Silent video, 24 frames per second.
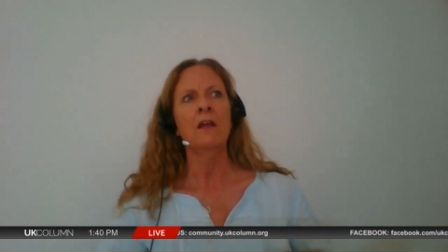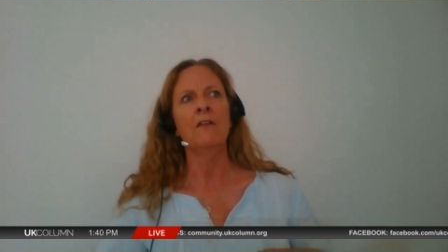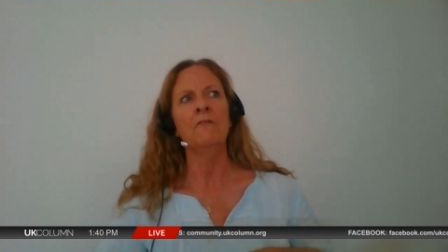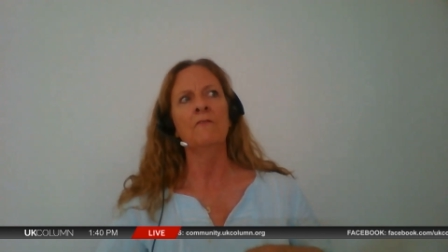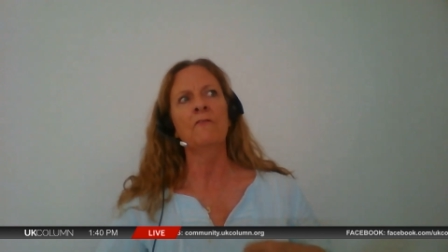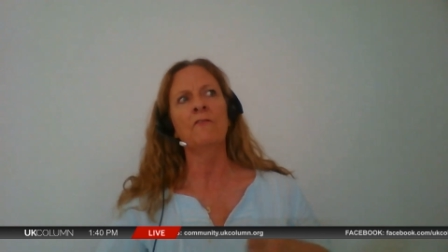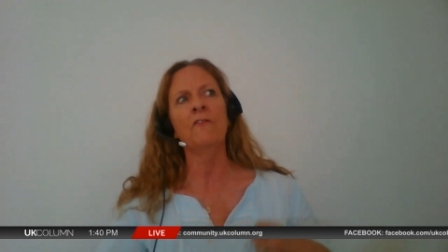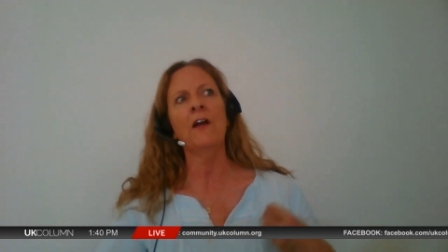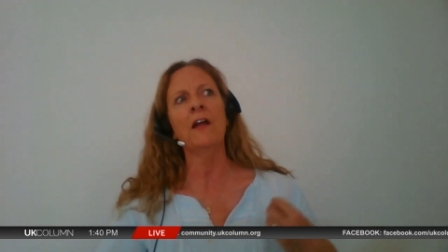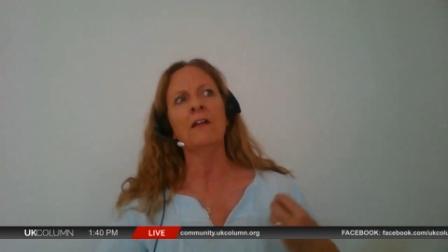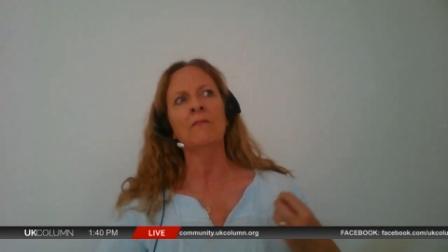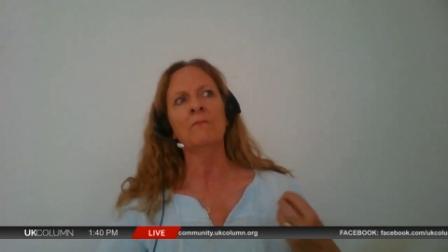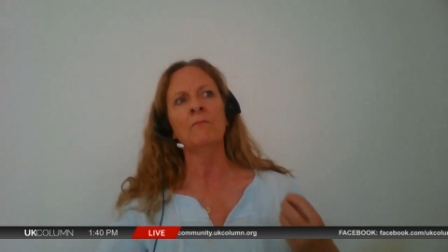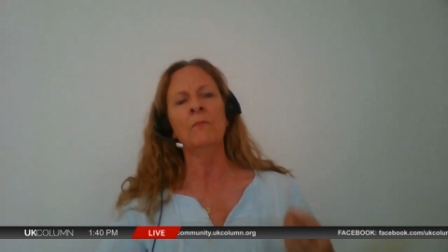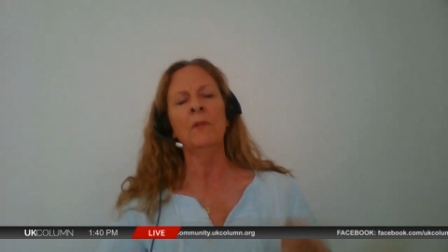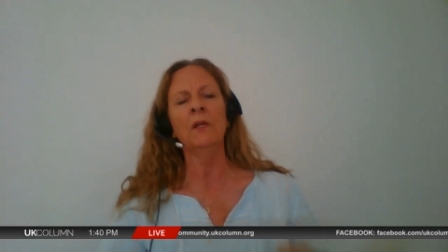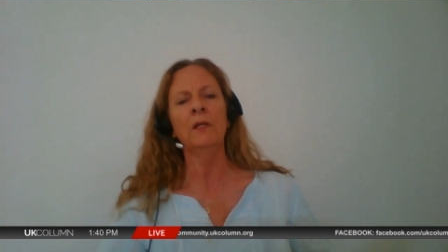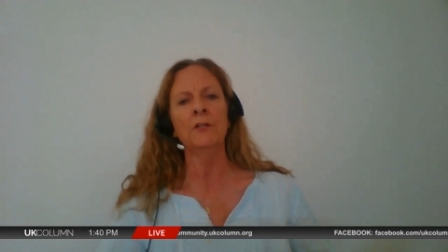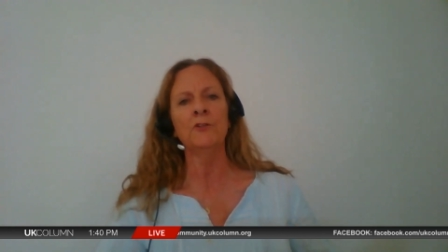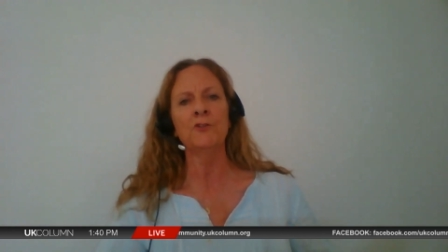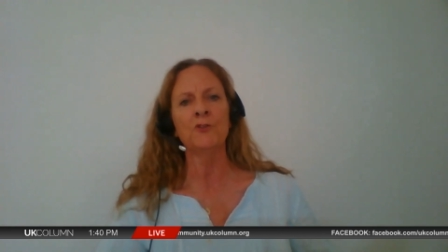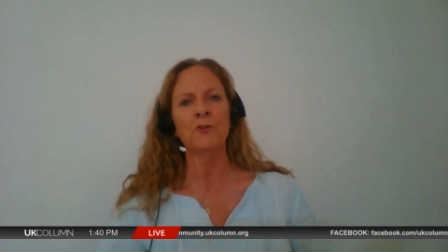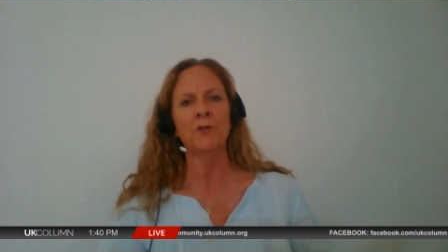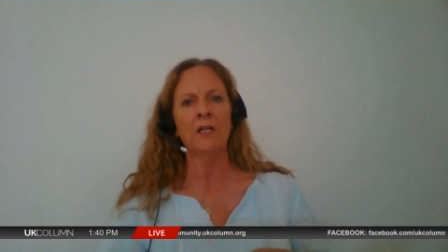In fact,
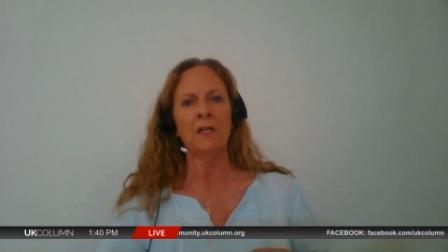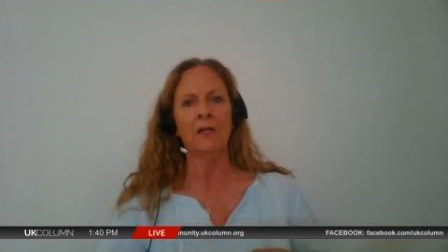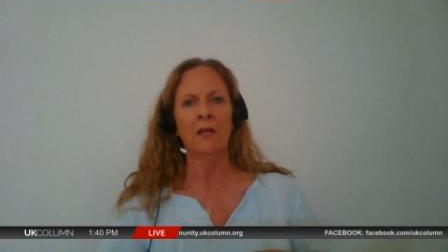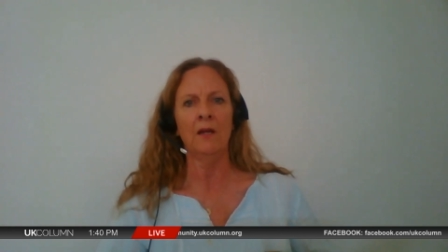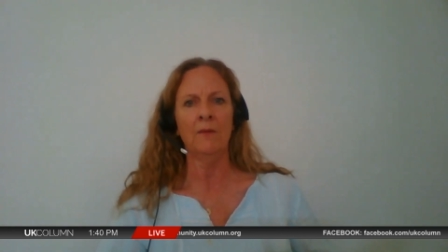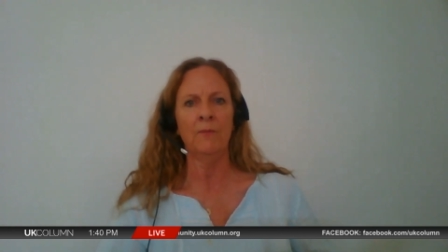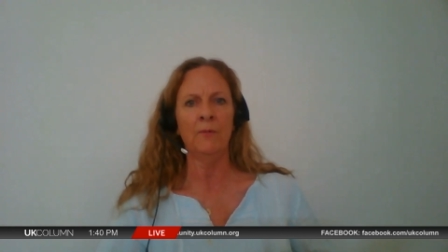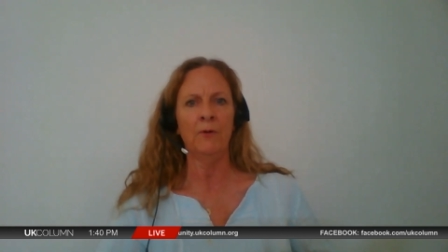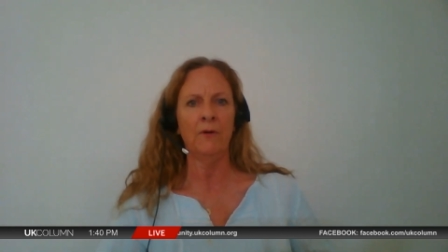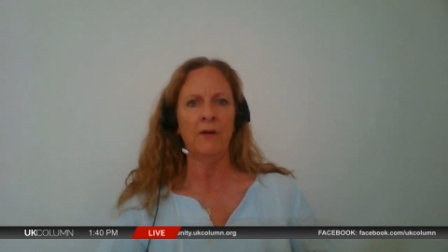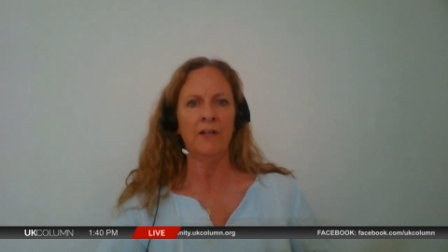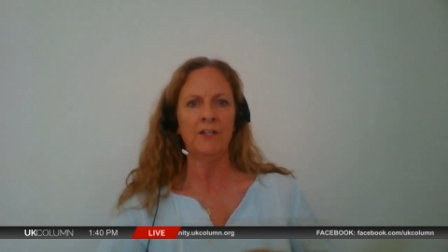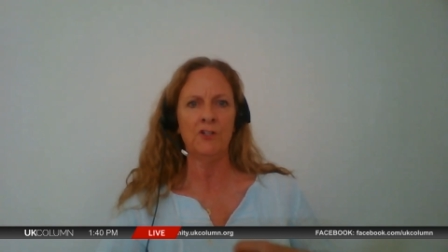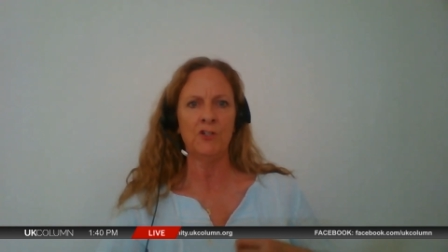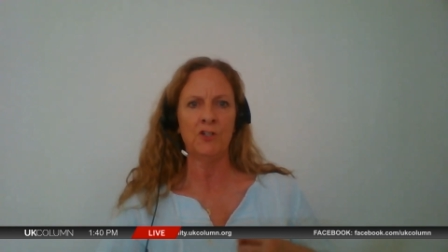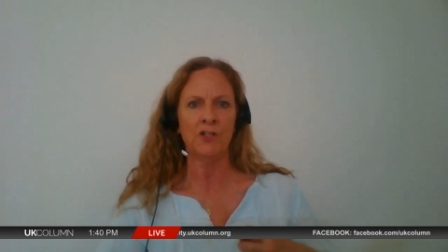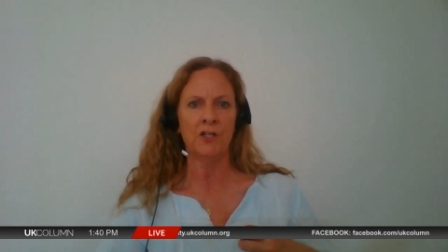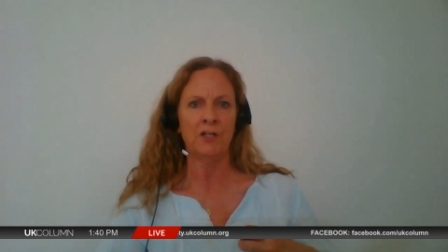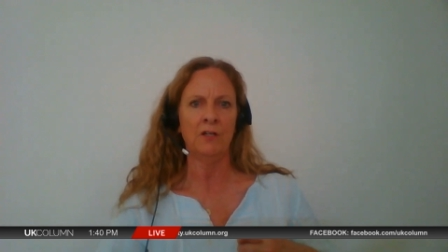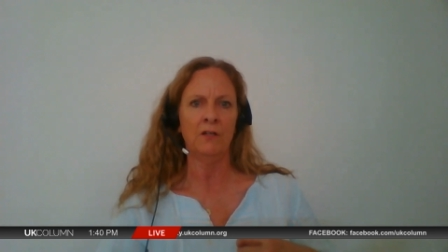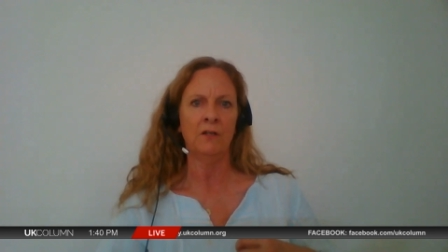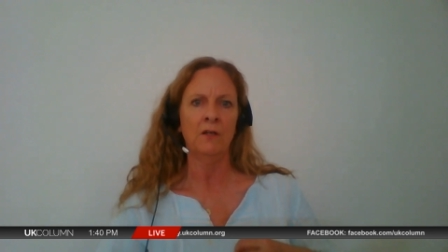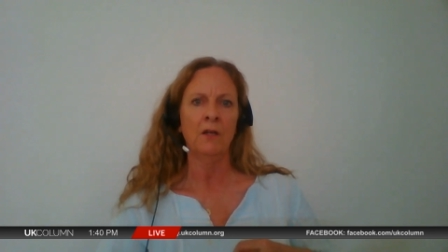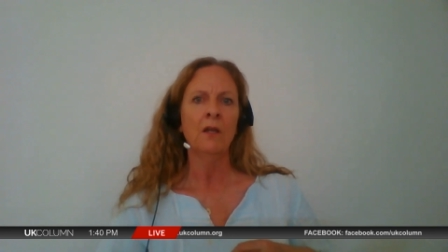military
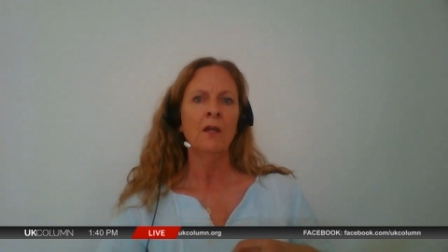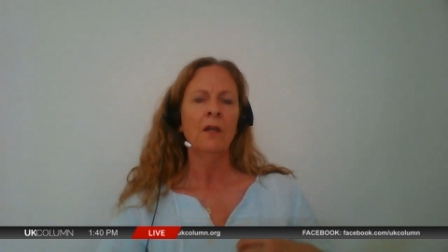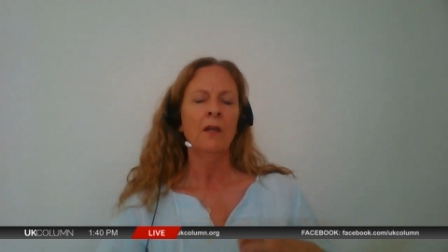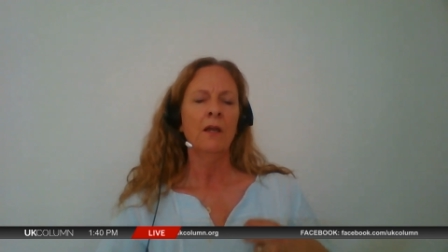collaboration